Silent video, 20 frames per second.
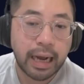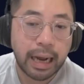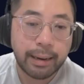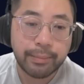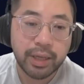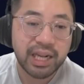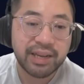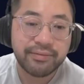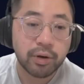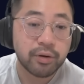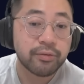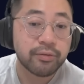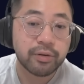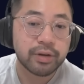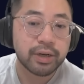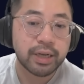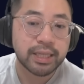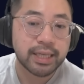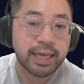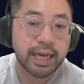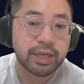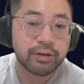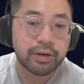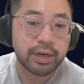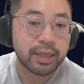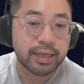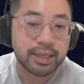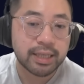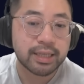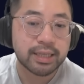I'm not even over
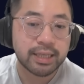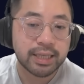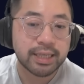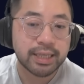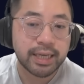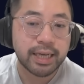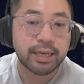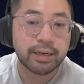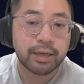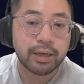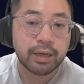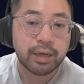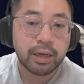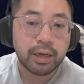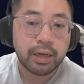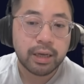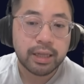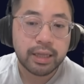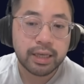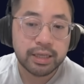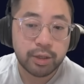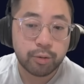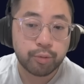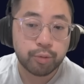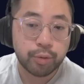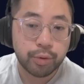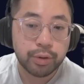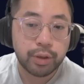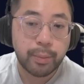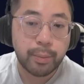exaggerating. This is insane. This is a
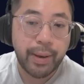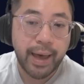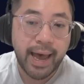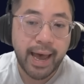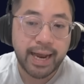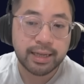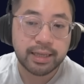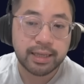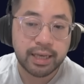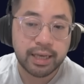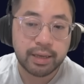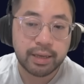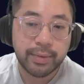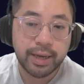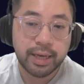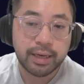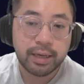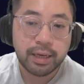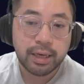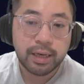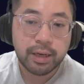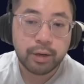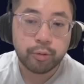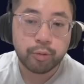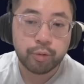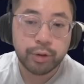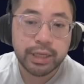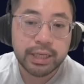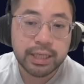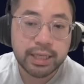really packed kit, man.
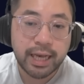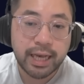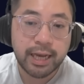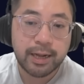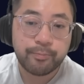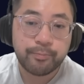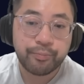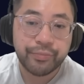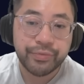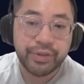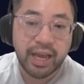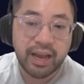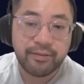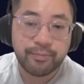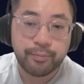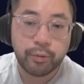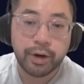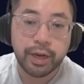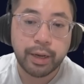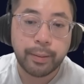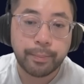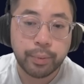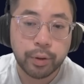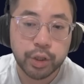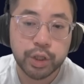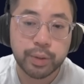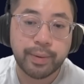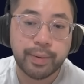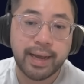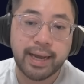Reset, death break,
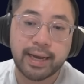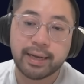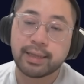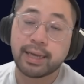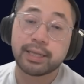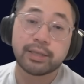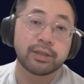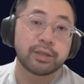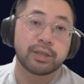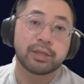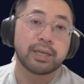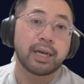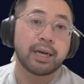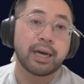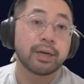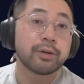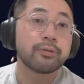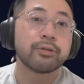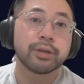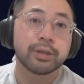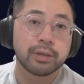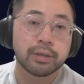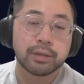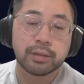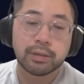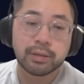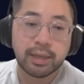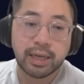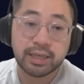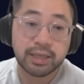pushback. That's just unreal.